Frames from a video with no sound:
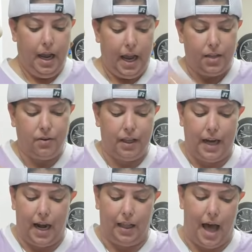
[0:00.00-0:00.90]
it's really
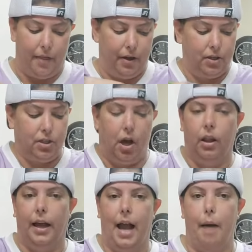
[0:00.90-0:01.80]
not a lot. They're just all
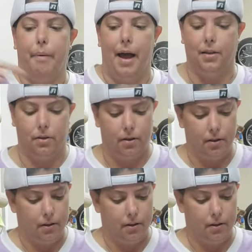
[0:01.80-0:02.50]
like haphazard,